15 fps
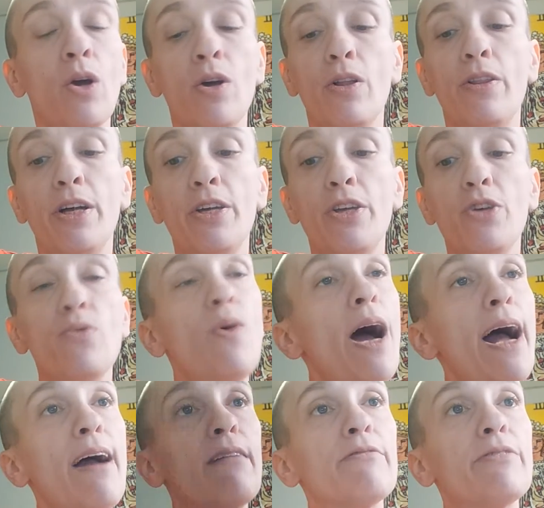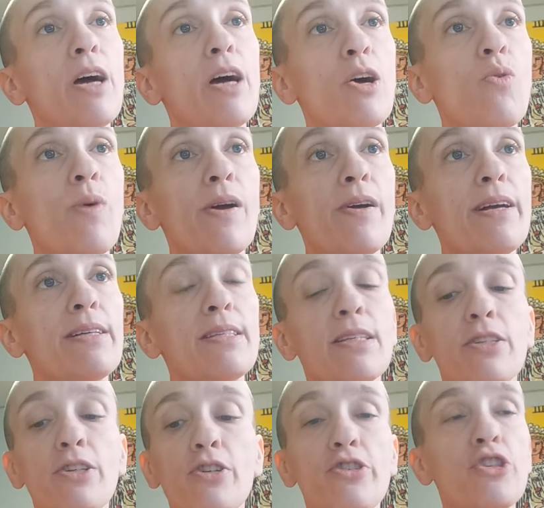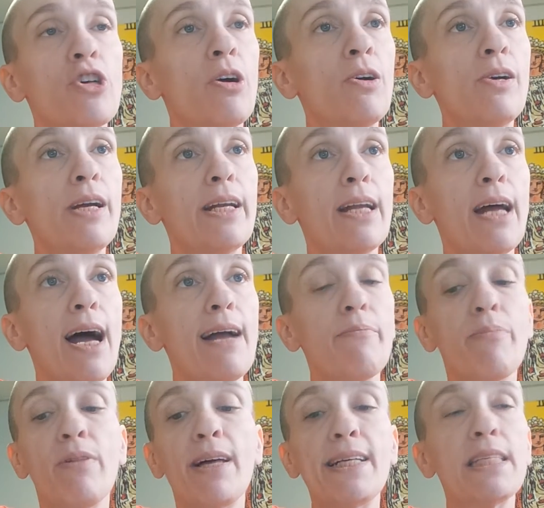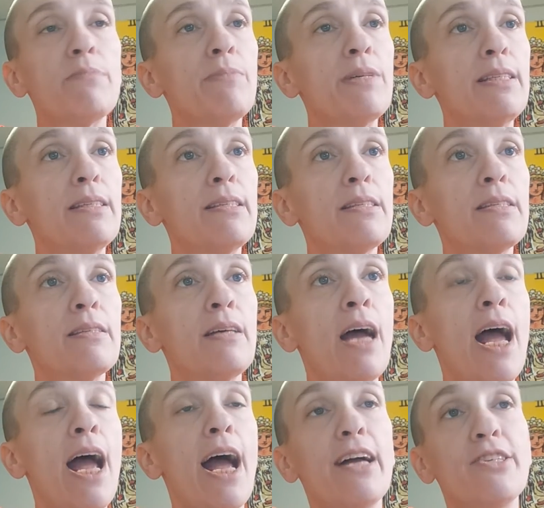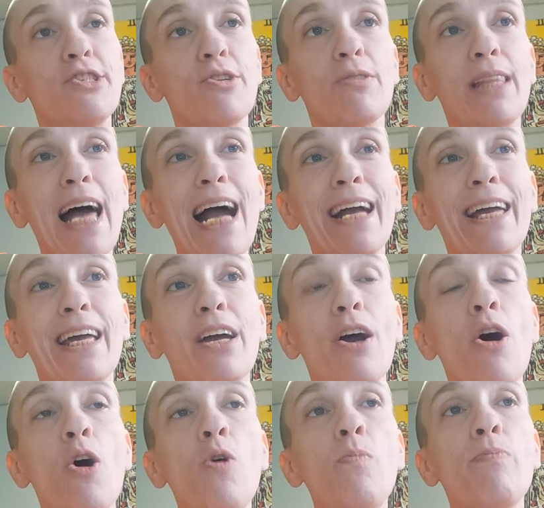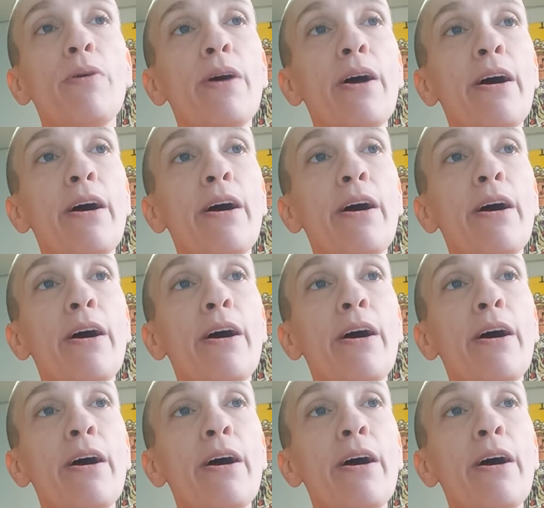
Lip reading: That you have Aquarius in your chart in high placements, and you're lacking hope,